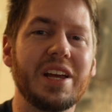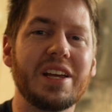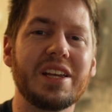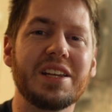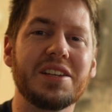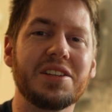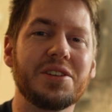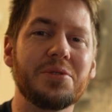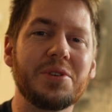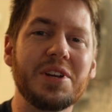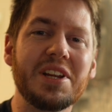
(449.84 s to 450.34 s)

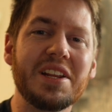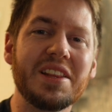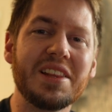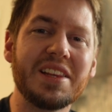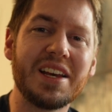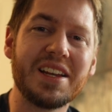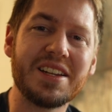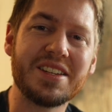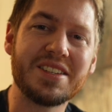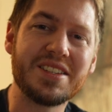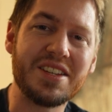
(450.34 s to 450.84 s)
you're in
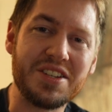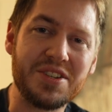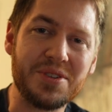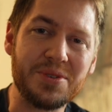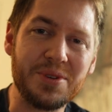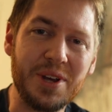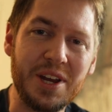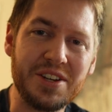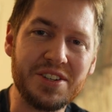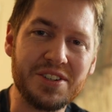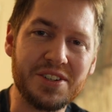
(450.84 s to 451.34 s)
that
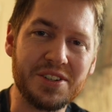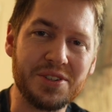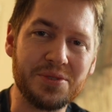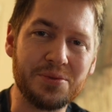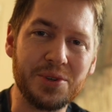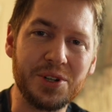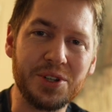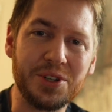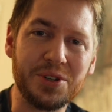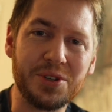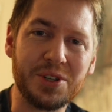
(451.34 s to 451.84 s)
situation
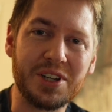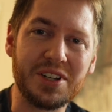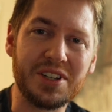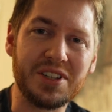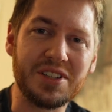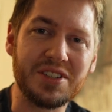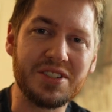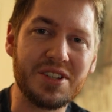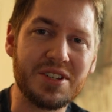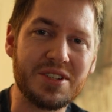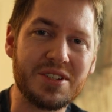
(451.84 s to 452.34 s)
where you
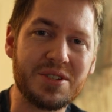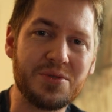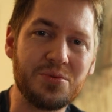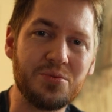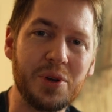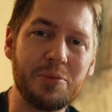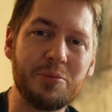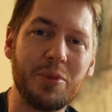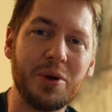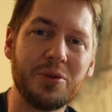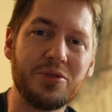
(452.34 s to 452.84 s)
can just
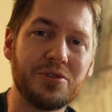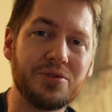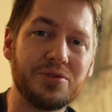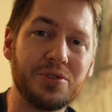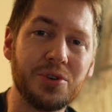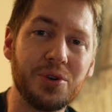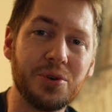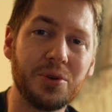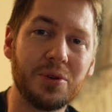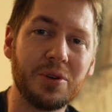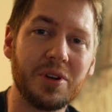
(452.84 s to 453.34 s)
whip out your
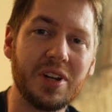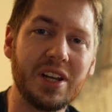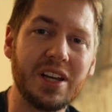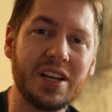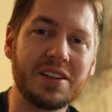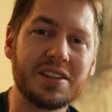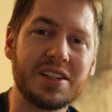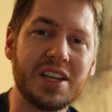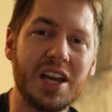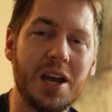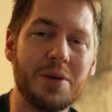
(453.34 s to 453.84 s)
phone
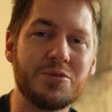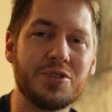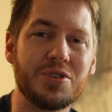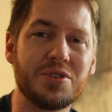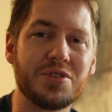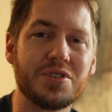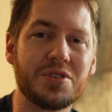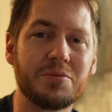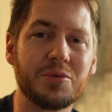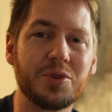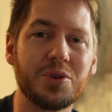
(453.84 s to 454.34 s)
and capture
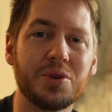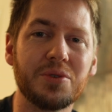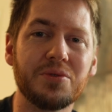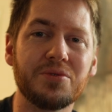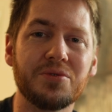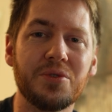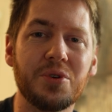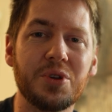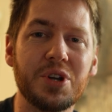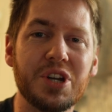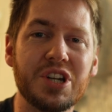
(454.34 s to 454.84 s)
some good
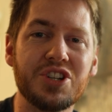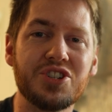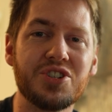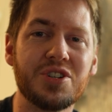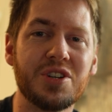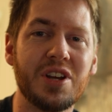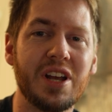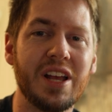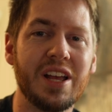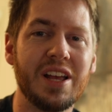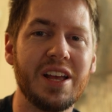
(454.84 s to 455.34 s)
footage,
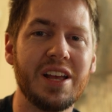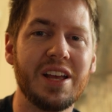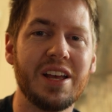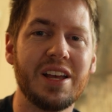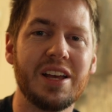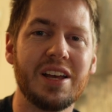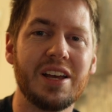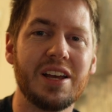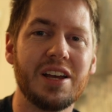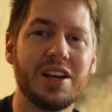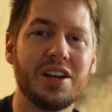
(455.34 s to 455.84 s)

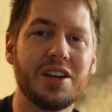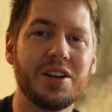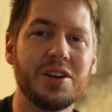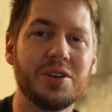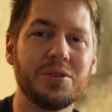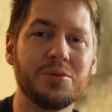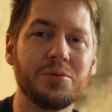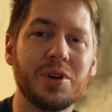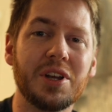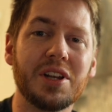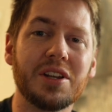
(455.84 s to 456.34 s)

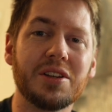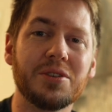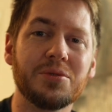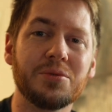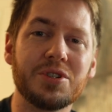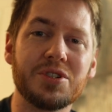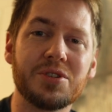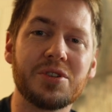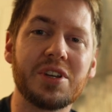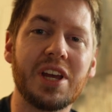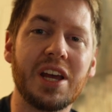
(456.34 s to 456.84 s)

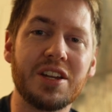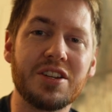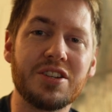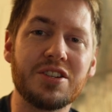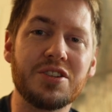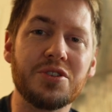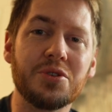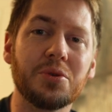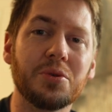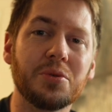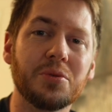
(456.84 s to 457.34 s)
which you can't
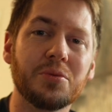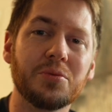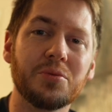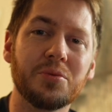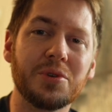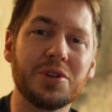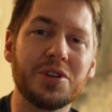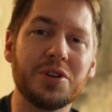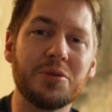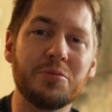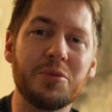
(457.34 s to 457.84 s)
do
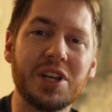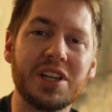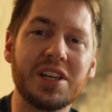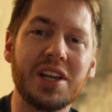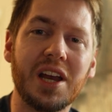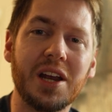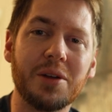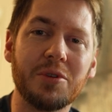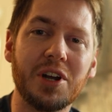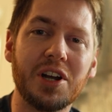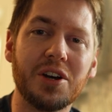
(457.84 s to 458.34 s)
with your big
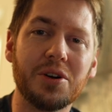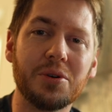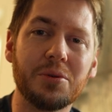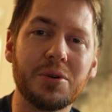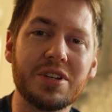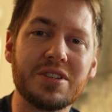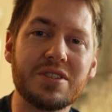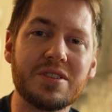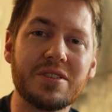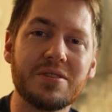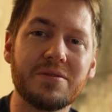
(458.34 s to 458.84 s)
camera
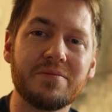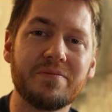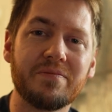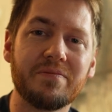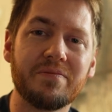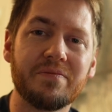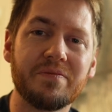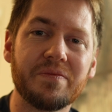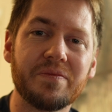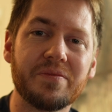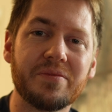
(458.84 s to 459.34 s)
always.
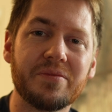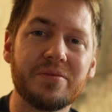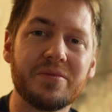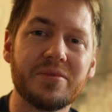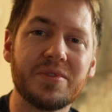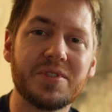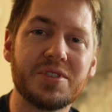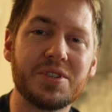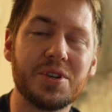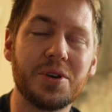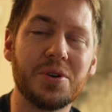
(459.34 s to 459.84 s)

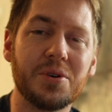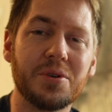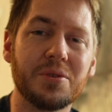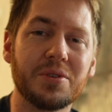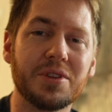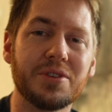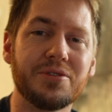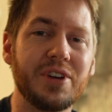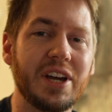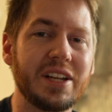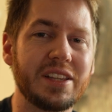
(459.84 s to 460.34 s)
So
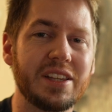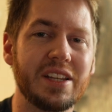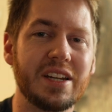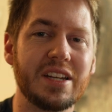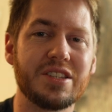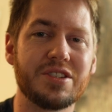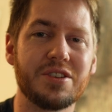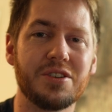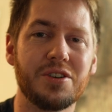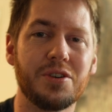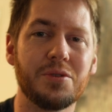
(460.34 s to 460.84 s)
the fact that
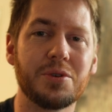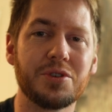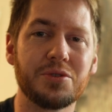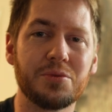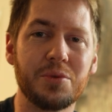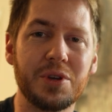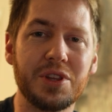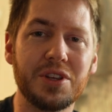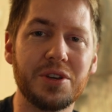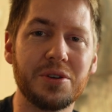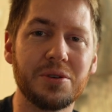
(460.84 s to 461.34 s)
it's always
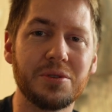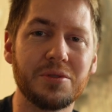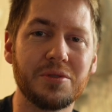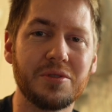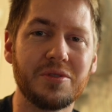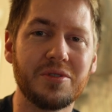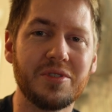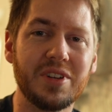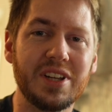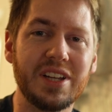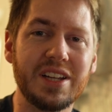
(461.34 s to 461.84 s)
with you
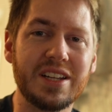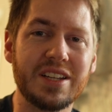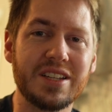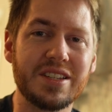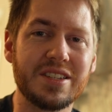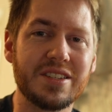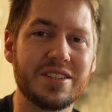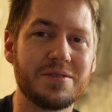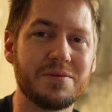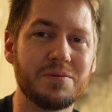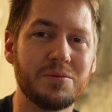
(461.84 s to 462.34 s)

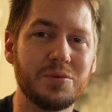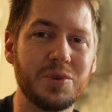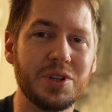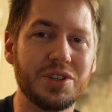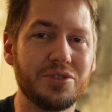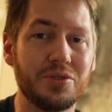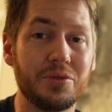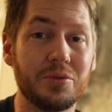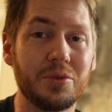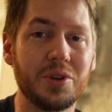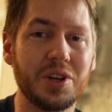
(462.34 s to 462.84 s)
is
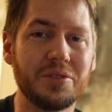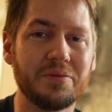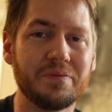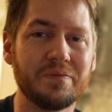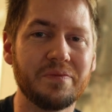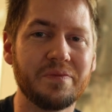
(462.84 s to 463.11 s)
reason 3.